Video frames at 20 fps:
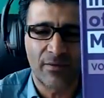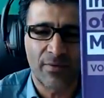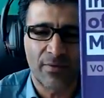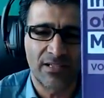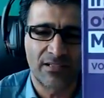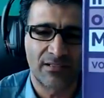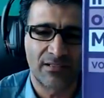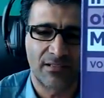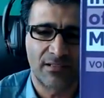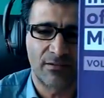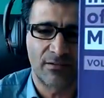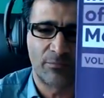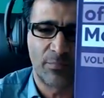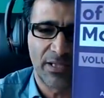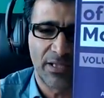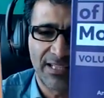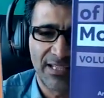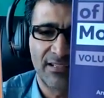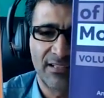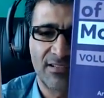I mean,
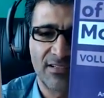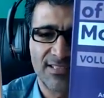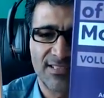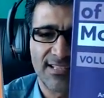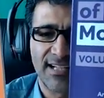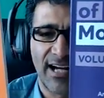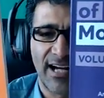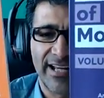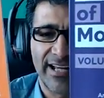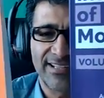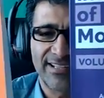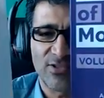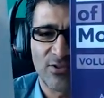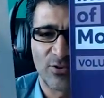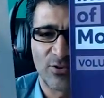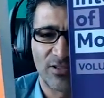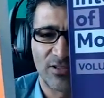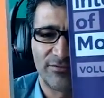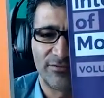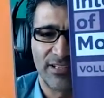beginner's guide
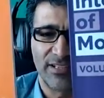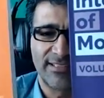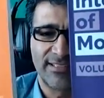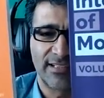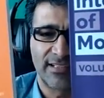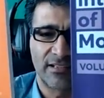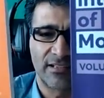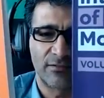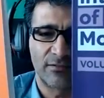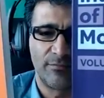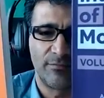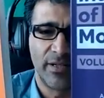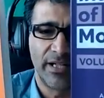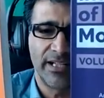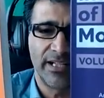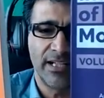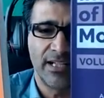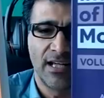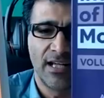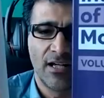sort of internet of
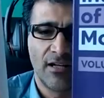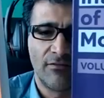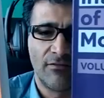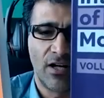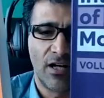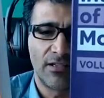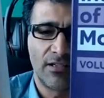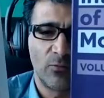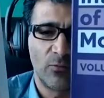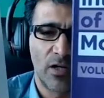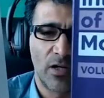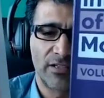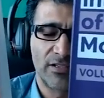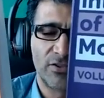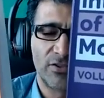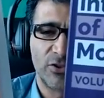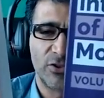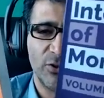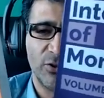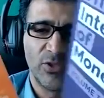money volume one
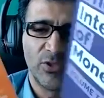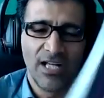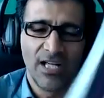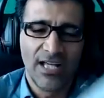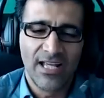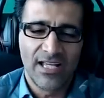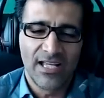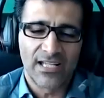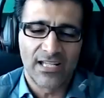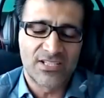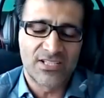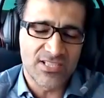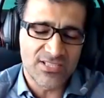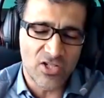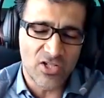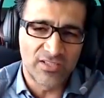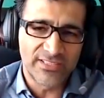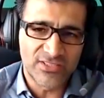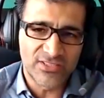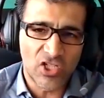and two it's just
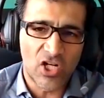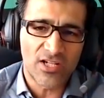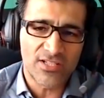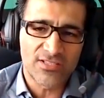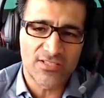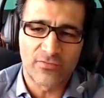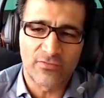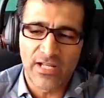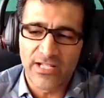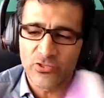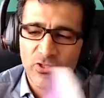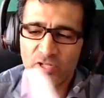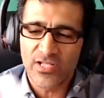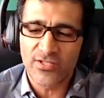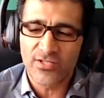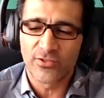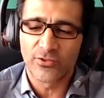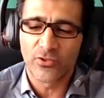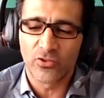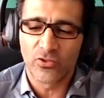all the talks of
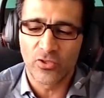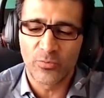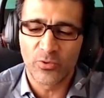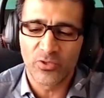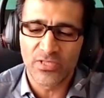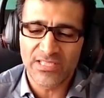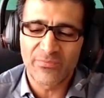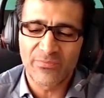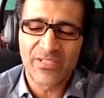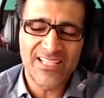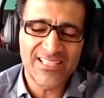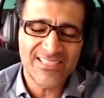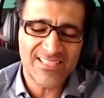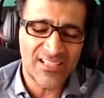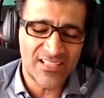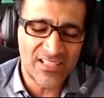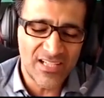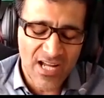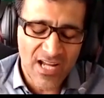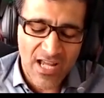andreas antonopoulos i mean these
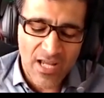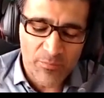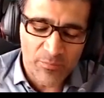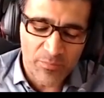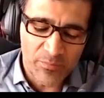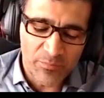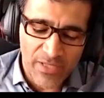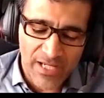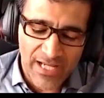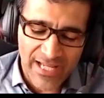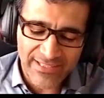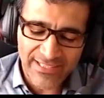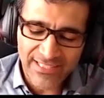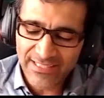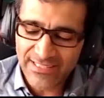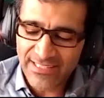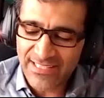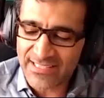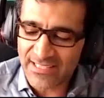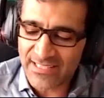are exactly. i
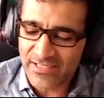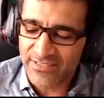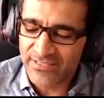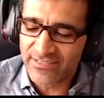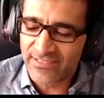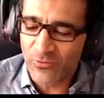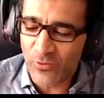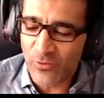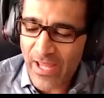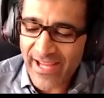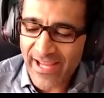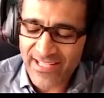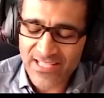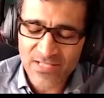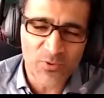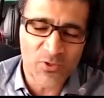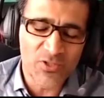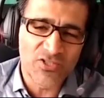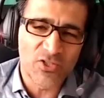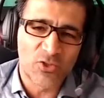think these are the
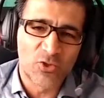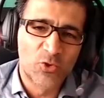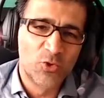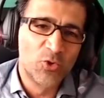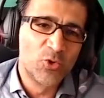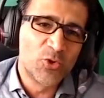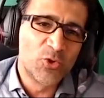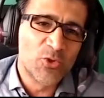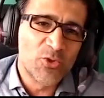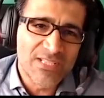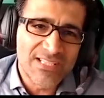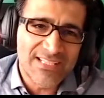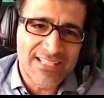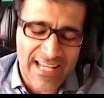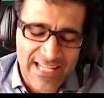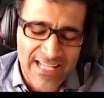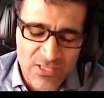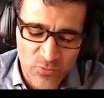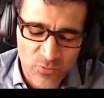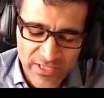experts or gurus
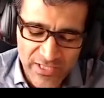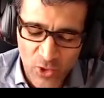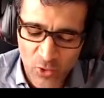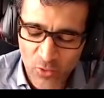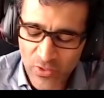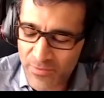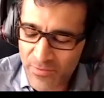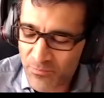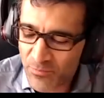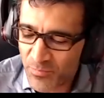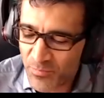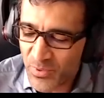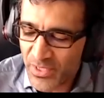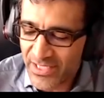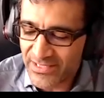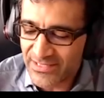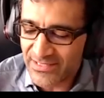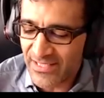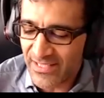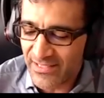as we know them
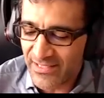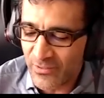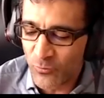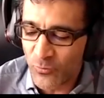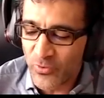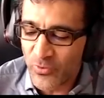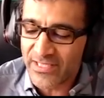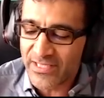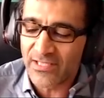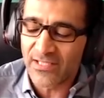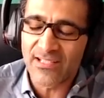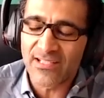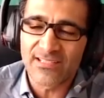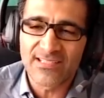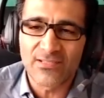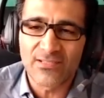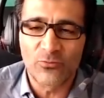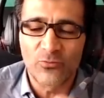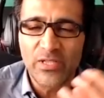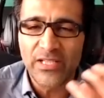but with a
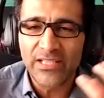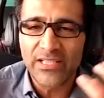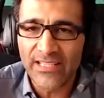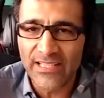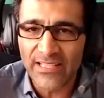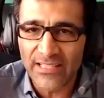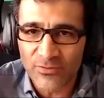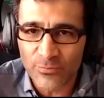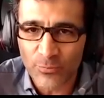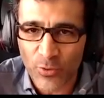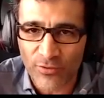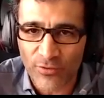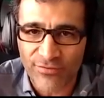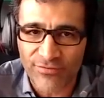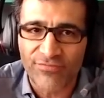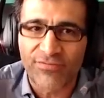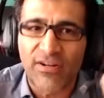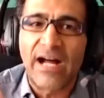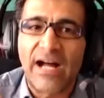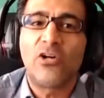really
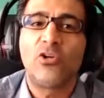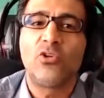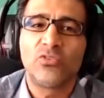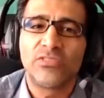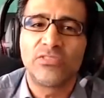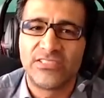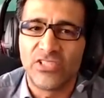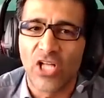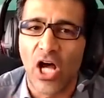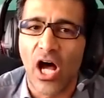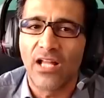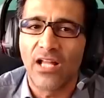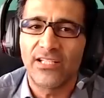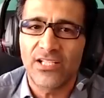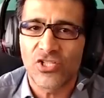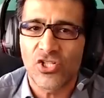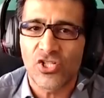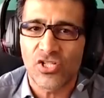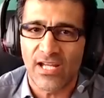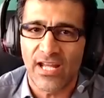profound
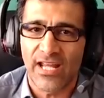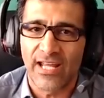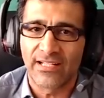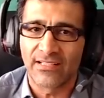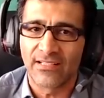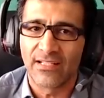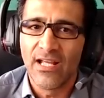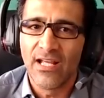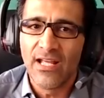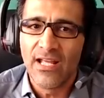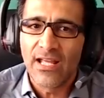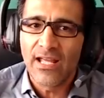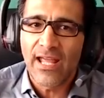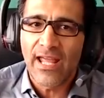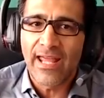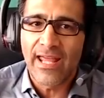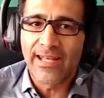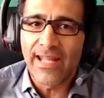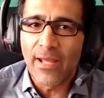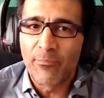knowledge and
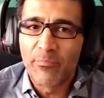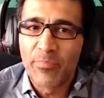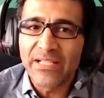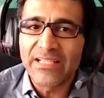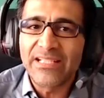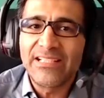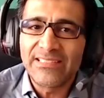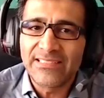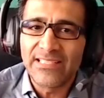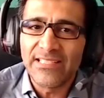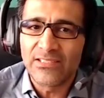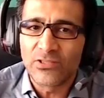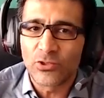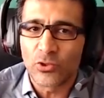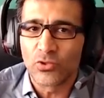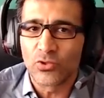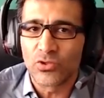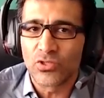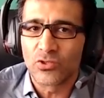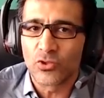an ability
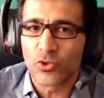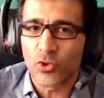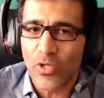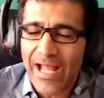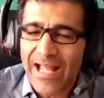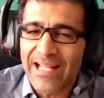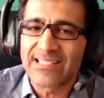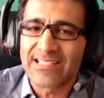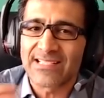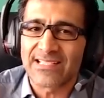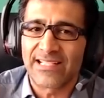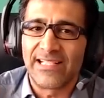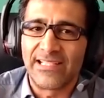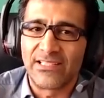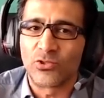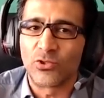to translate